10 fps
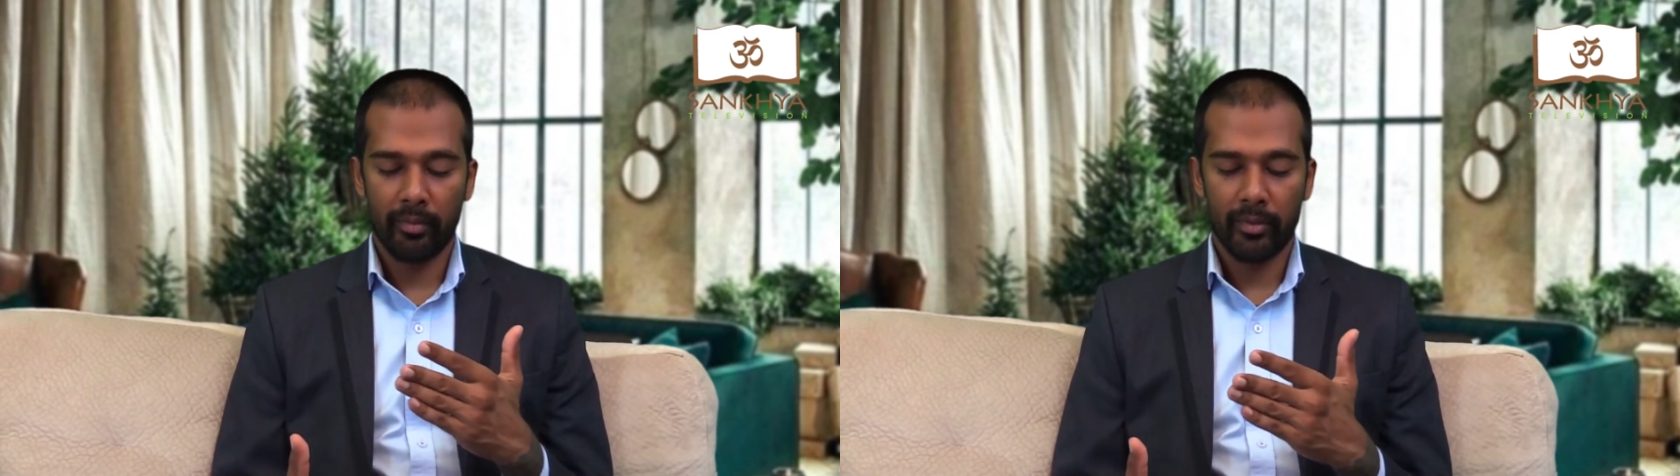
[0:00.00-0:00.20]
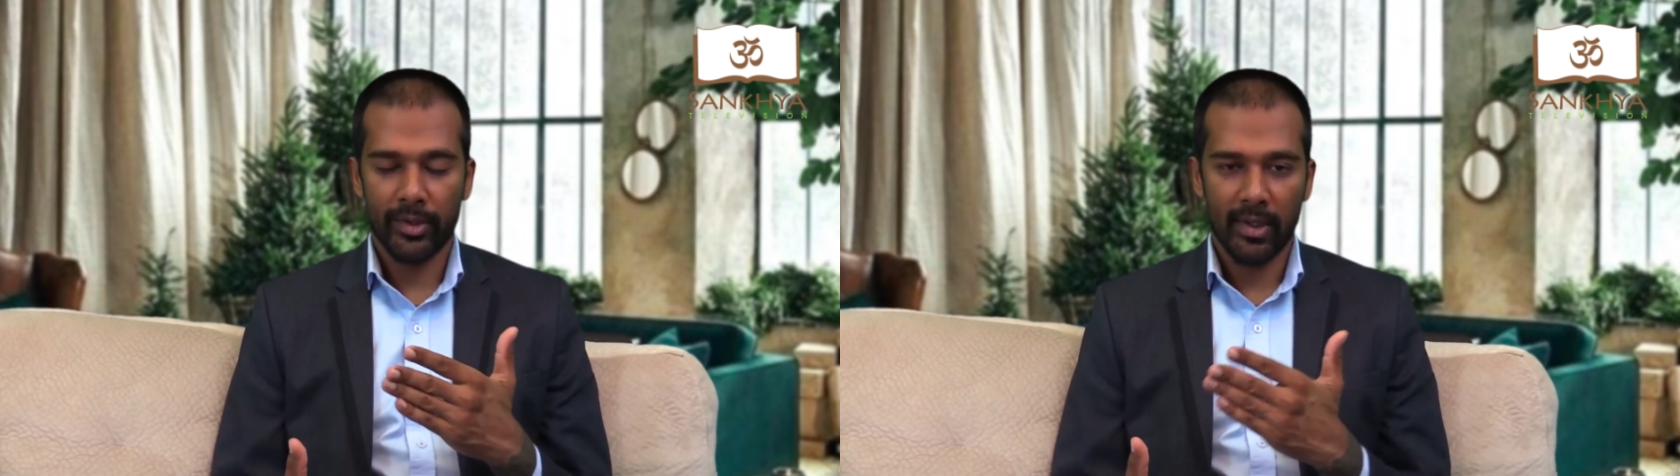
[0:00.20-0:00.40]

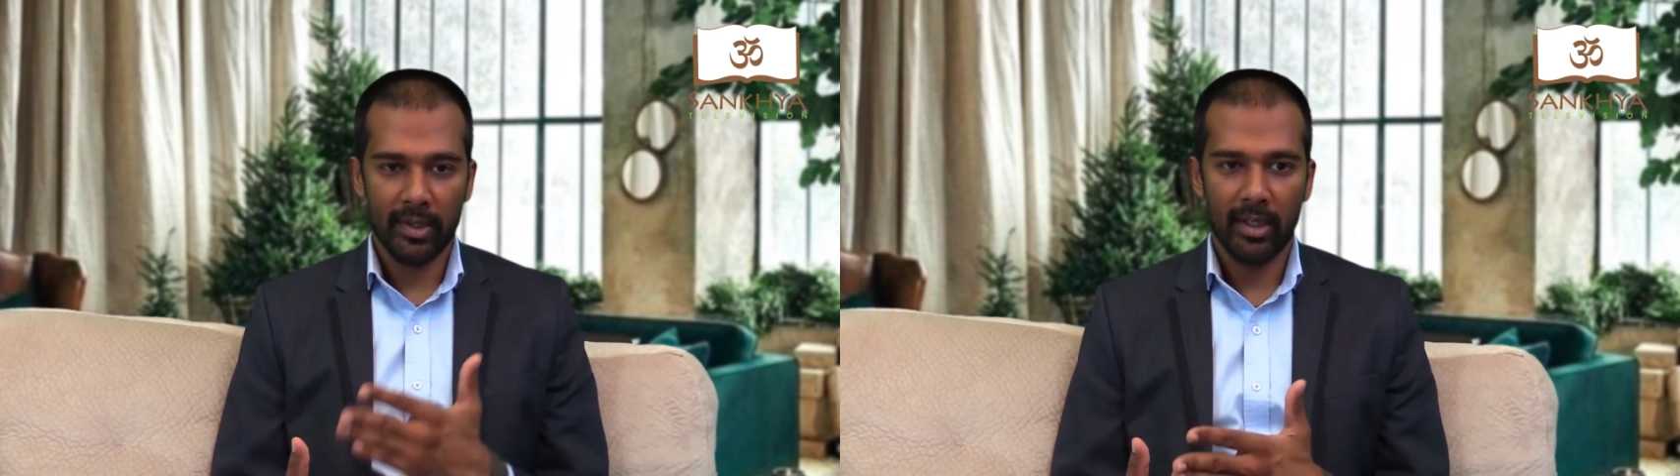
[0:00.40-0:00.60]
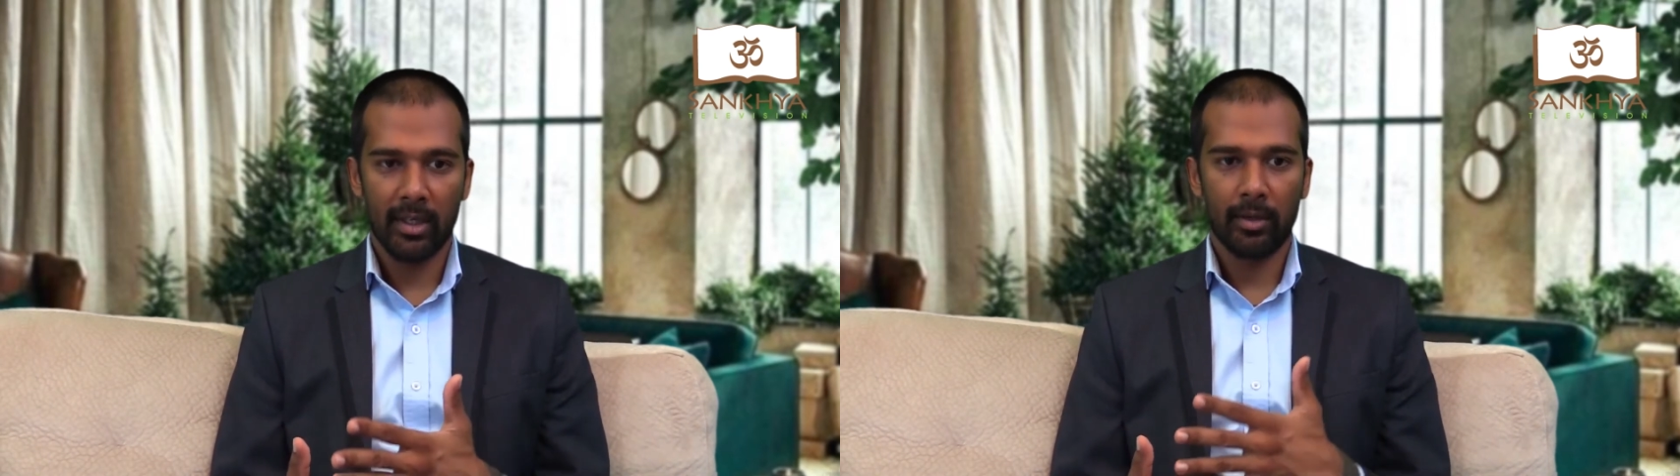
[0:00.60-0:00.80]

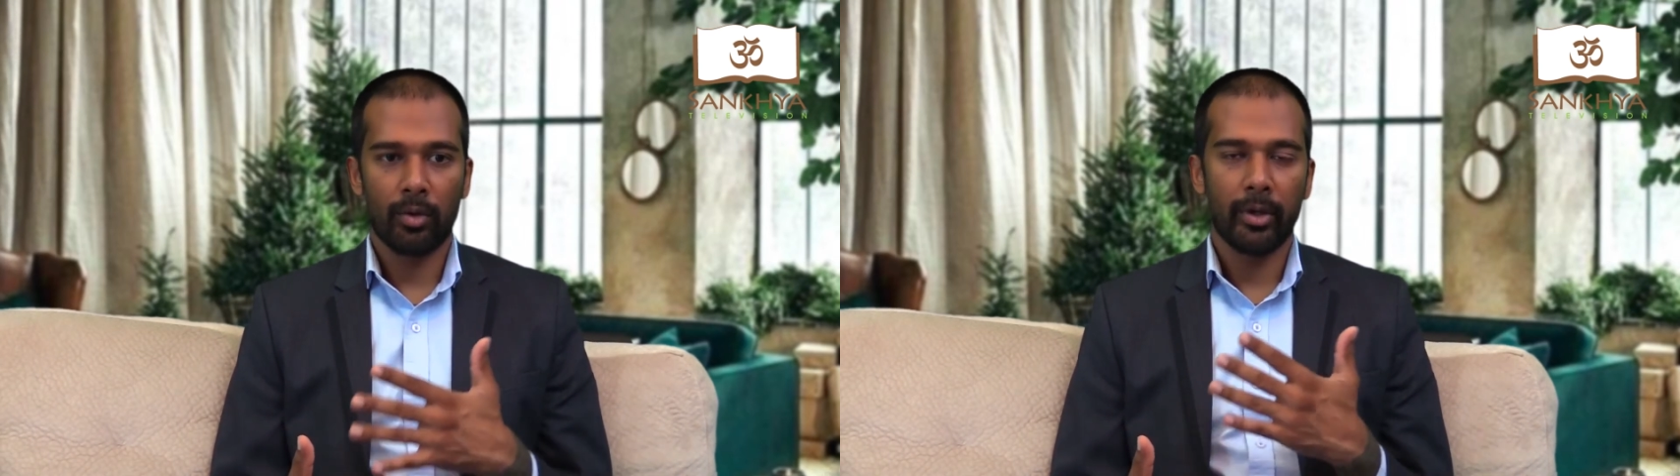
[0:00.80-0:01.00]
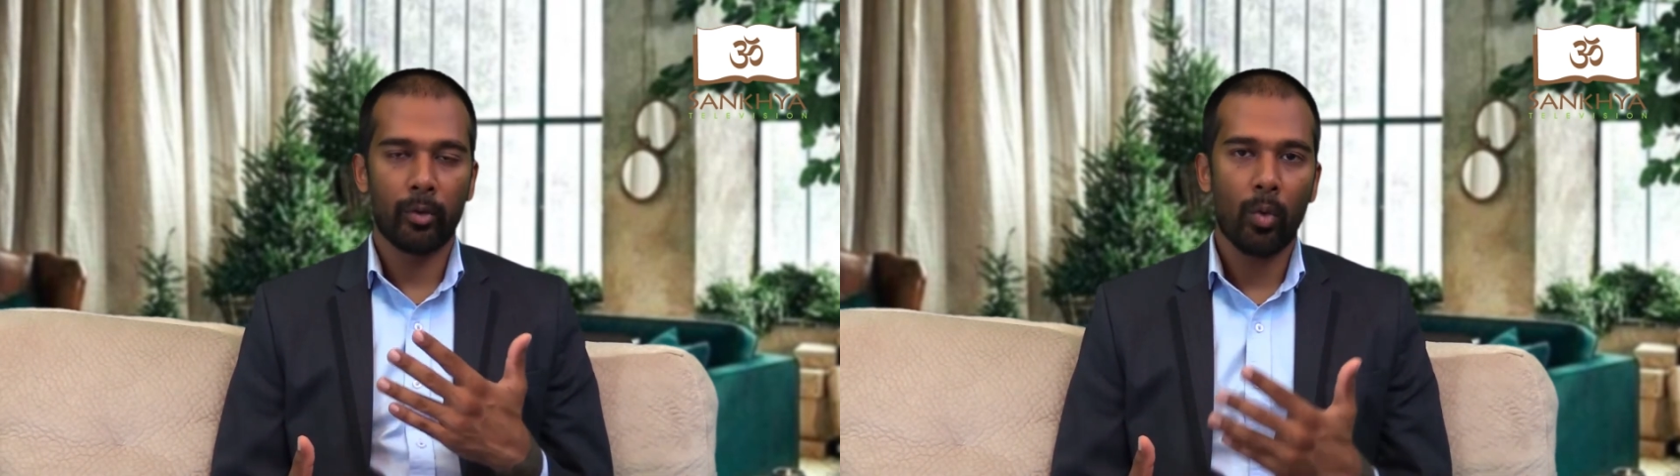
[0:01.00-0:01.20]
studying
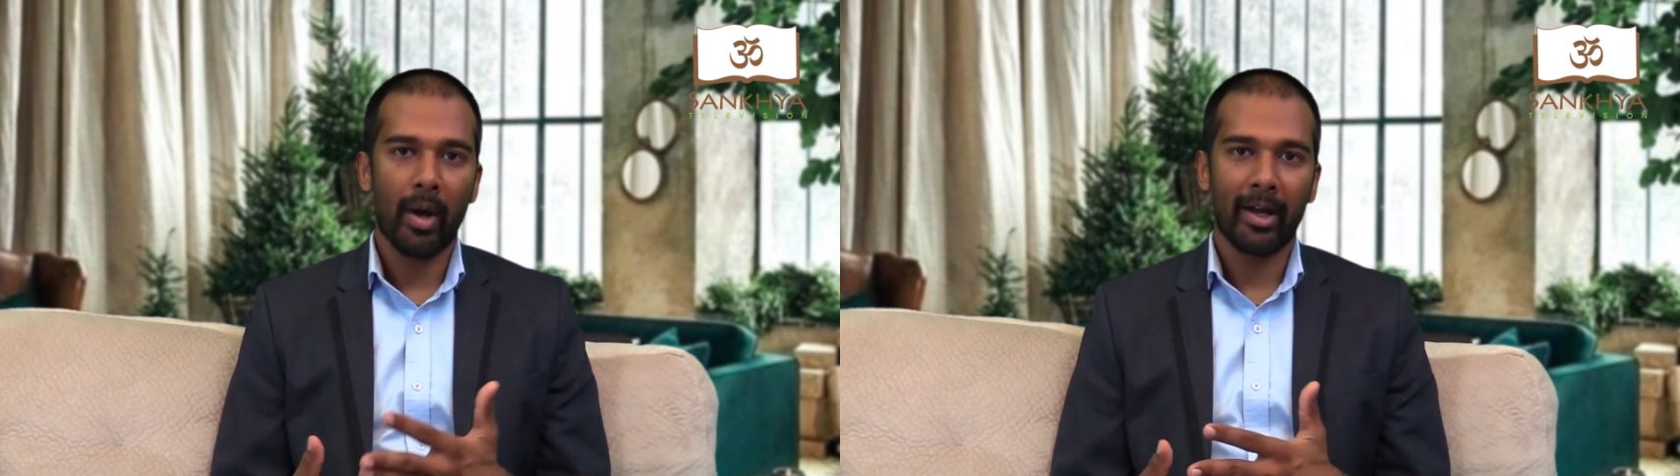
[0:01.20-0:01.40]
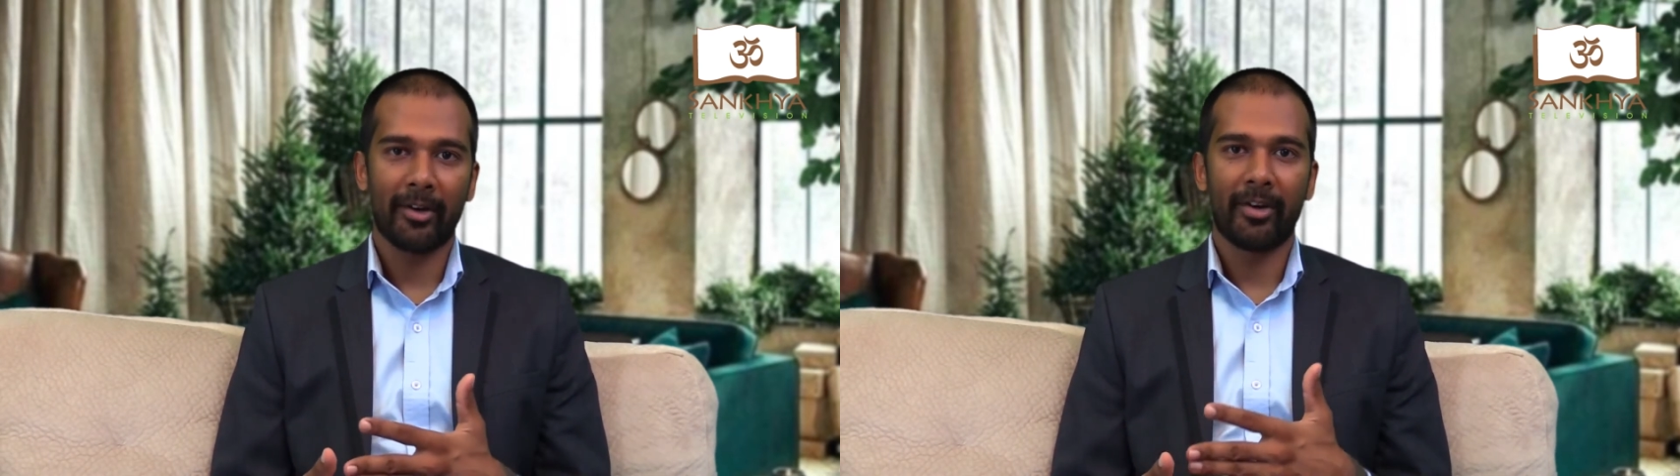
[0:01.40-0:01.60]
or
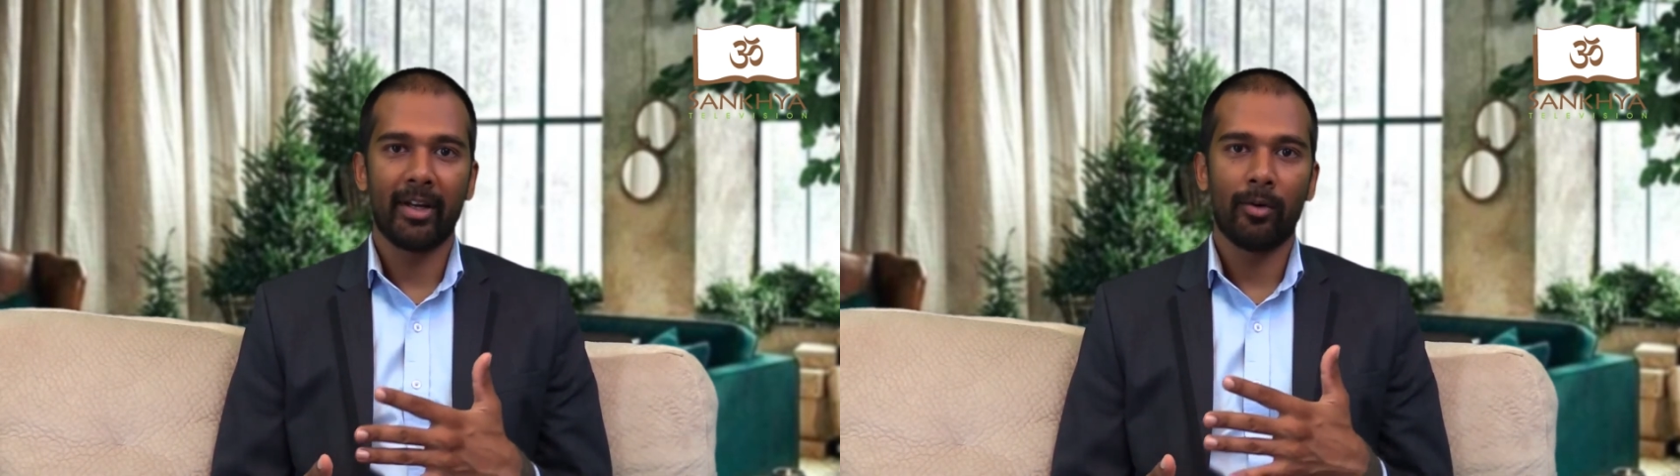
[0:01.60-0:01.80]
inquiring